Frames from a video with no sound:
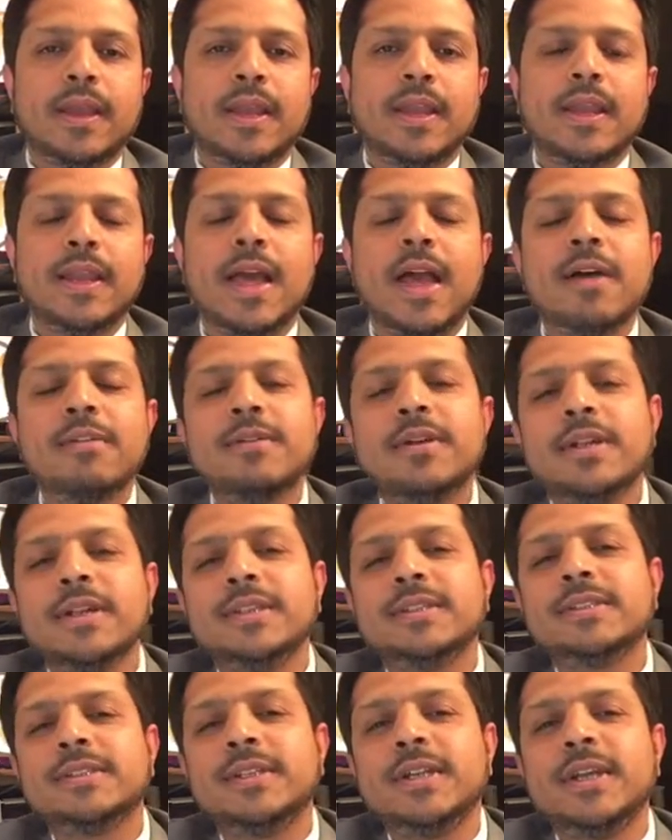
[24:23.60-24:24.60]
in ever
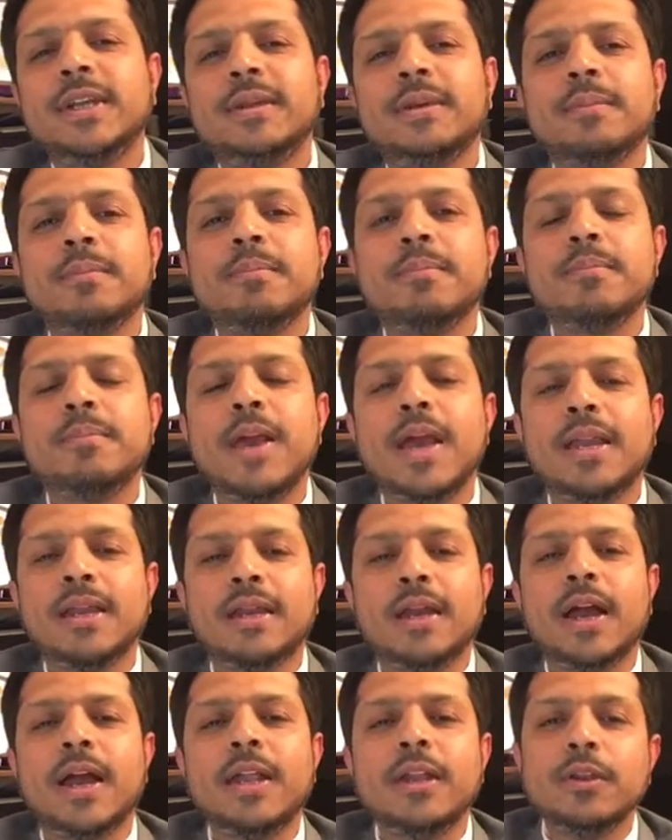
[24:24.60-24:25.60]
history
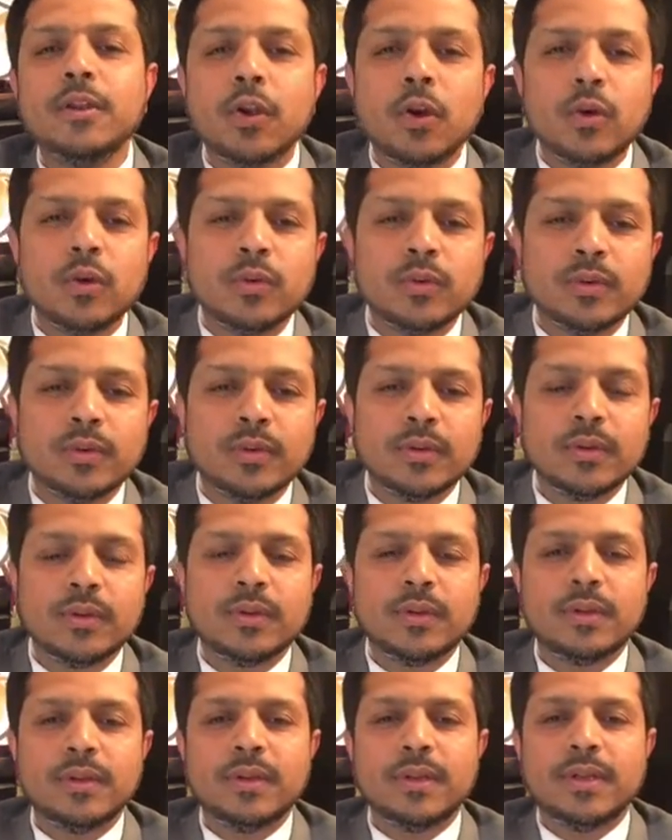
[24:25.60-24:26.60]
mankind known,
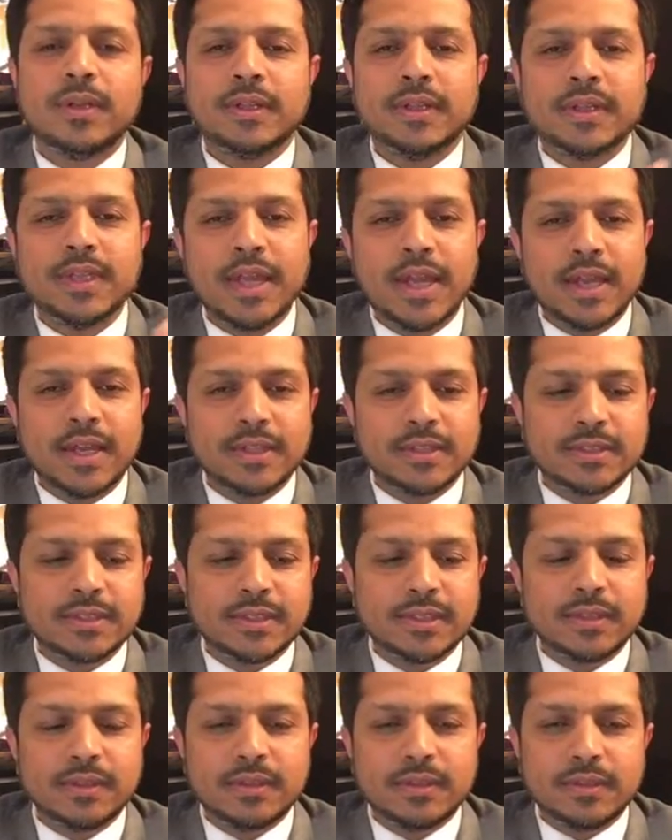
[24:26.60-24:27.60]
that
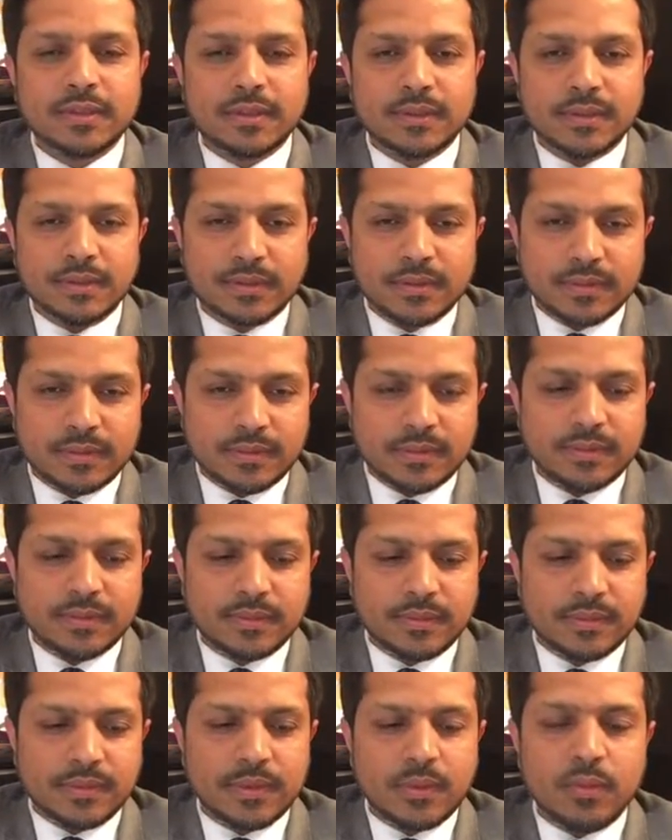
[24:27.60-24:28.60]

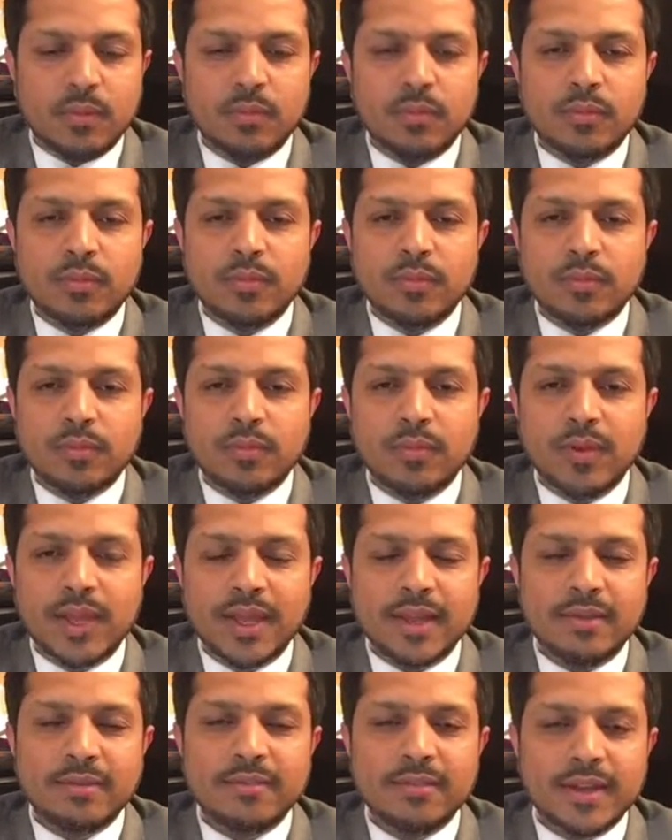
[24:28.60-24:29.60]

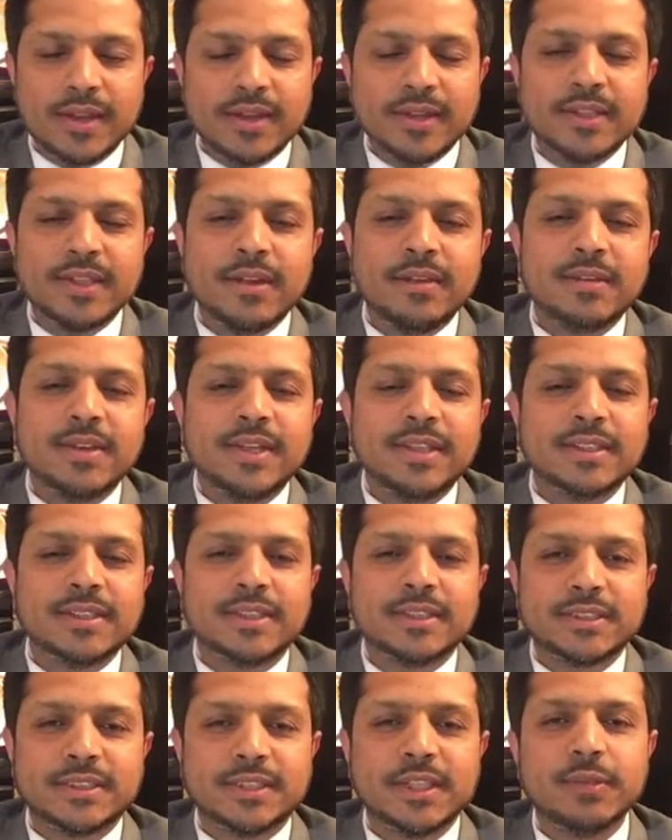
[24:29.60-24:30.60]
where there is
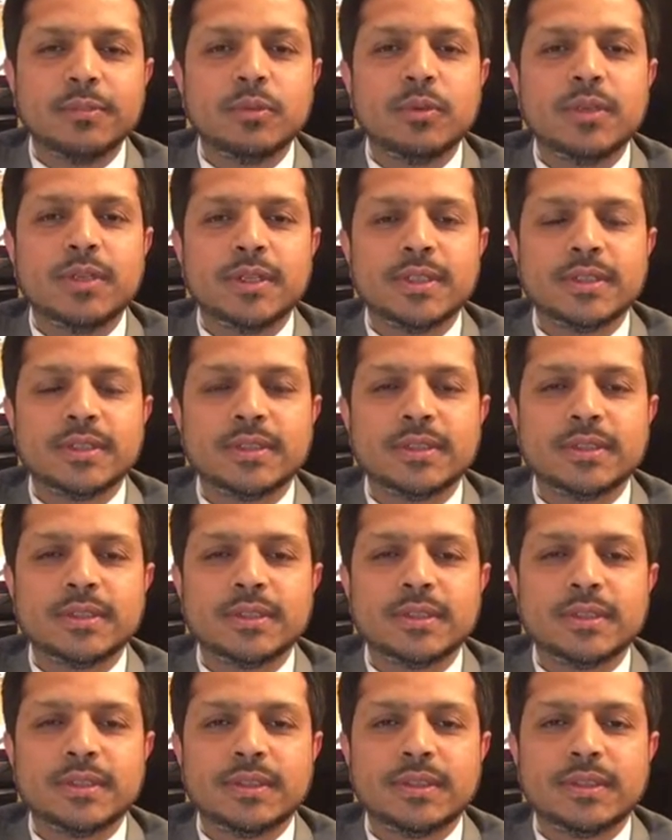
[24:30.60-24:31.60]
a stimulus,
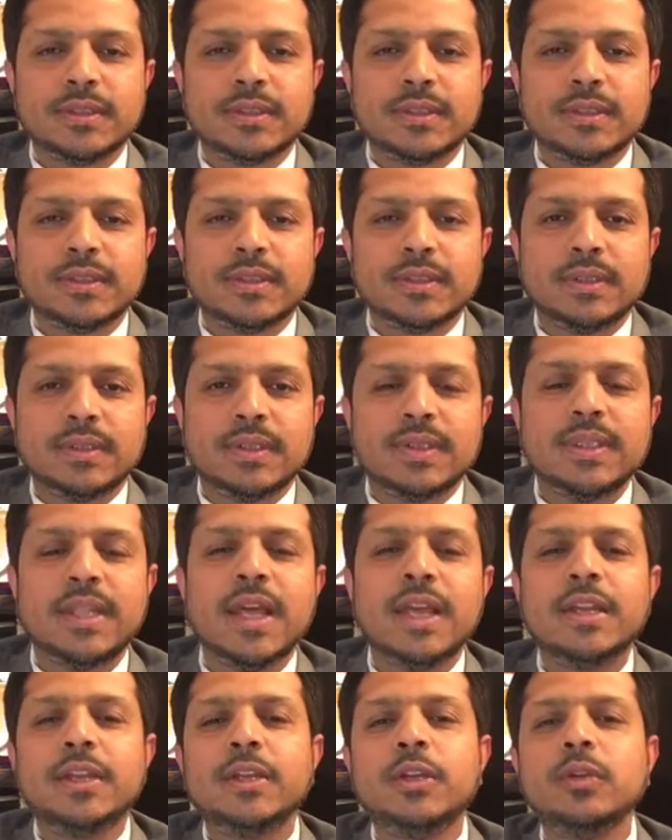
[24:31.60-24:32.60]

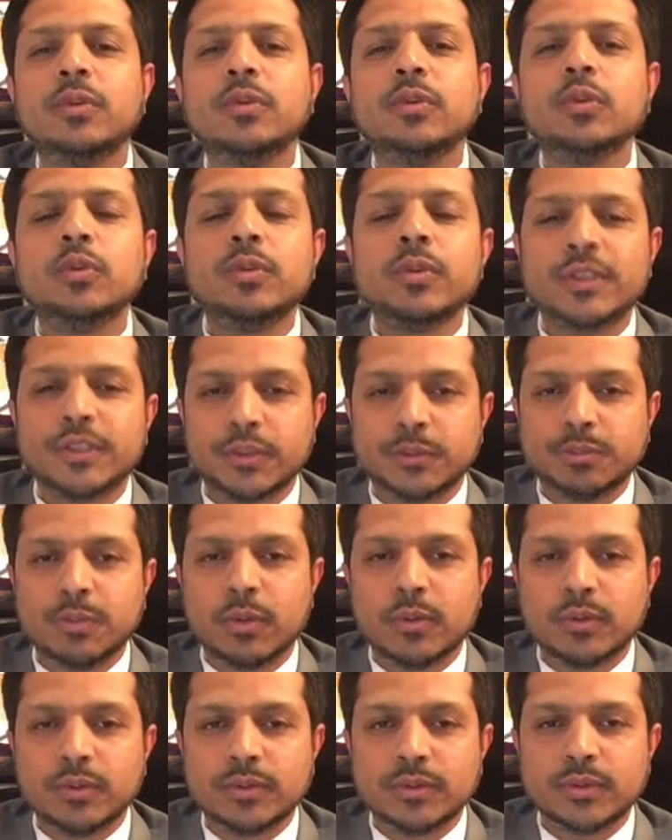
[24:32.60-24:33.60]
then you do
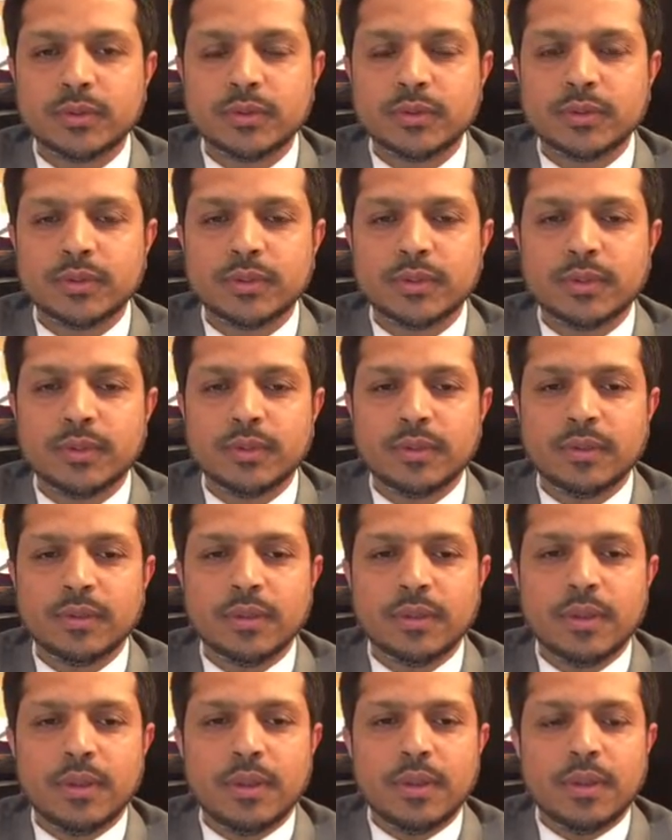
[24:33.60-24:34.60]
response.
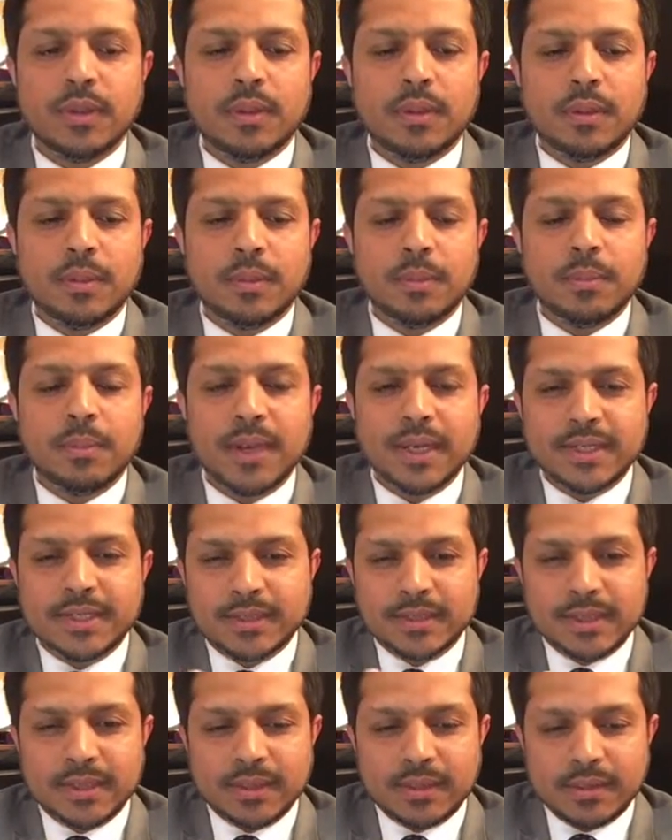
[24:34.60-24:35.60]
But
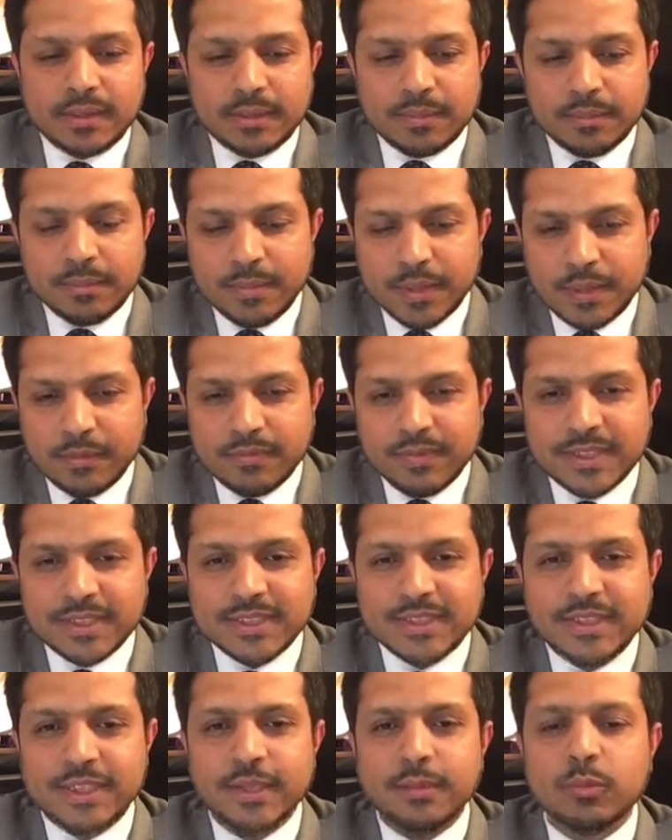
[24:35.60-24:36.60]
between
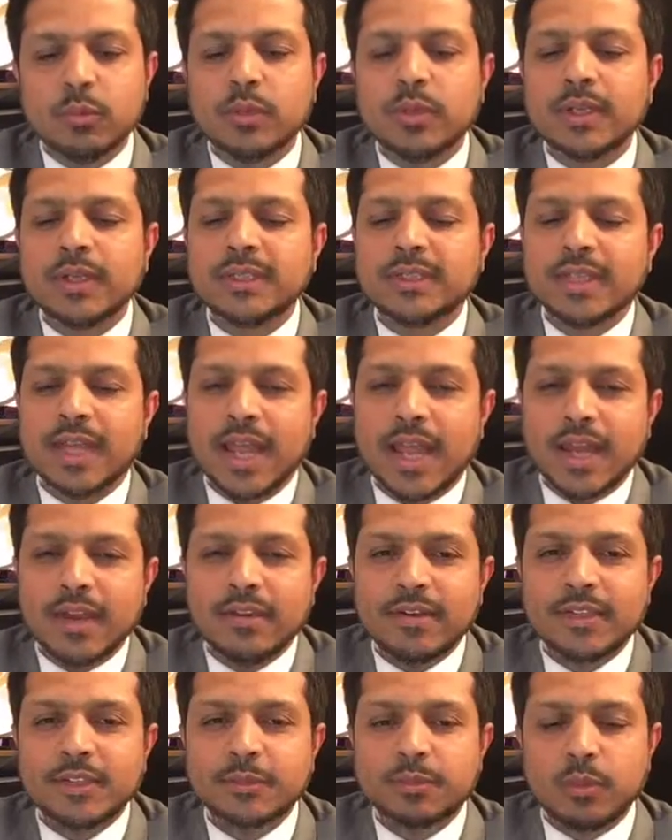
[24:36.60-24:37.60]
stimulus
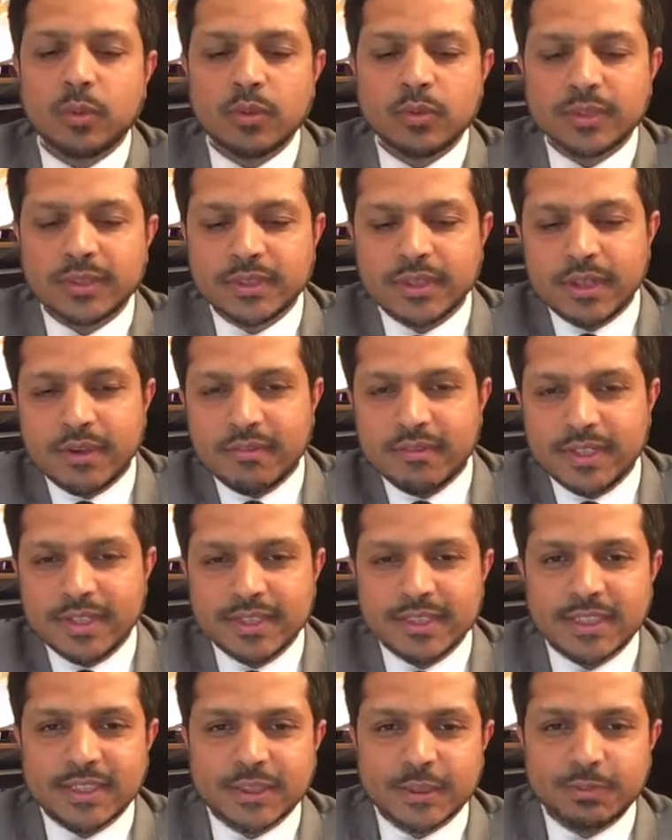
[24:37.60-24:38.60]
and response, there
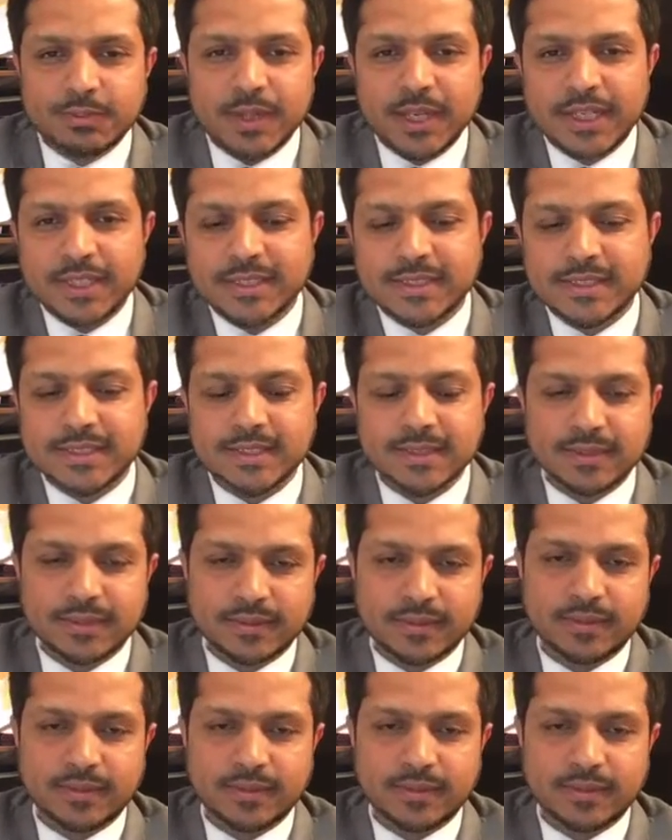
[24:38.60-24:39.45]
is a space.